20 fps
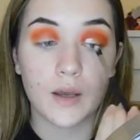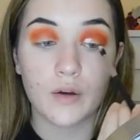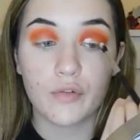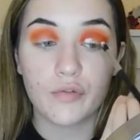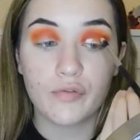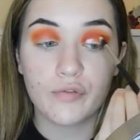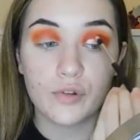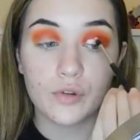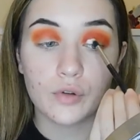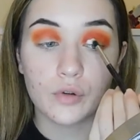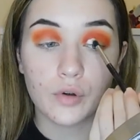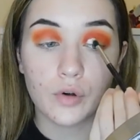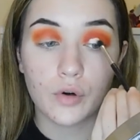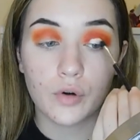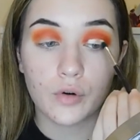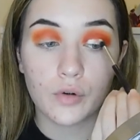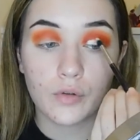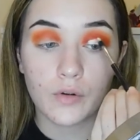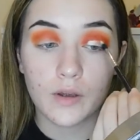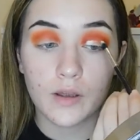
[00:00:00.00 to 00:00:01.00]
a full cut
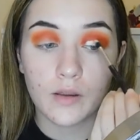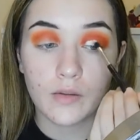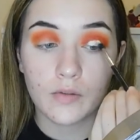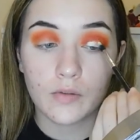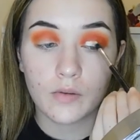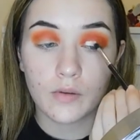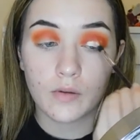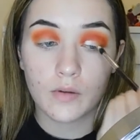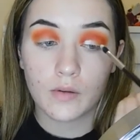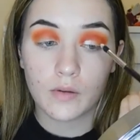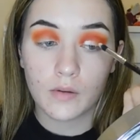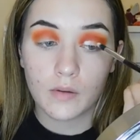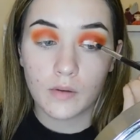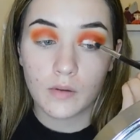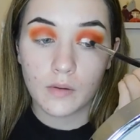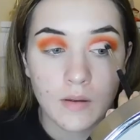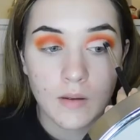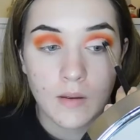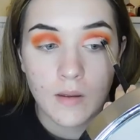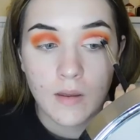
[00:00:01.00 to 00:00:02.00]
crease.
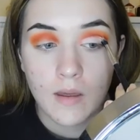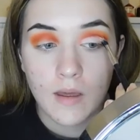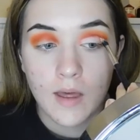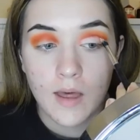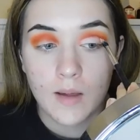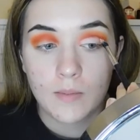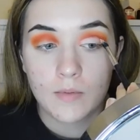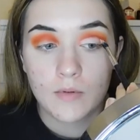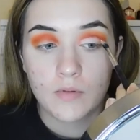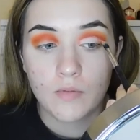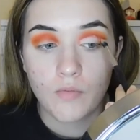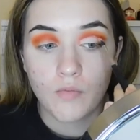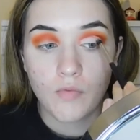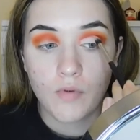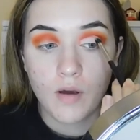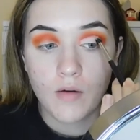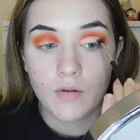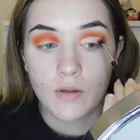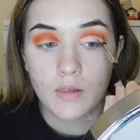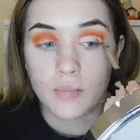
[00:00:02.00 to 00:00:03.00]
I'm using
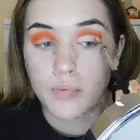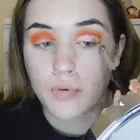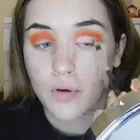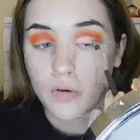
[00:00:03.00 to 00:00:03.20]
very little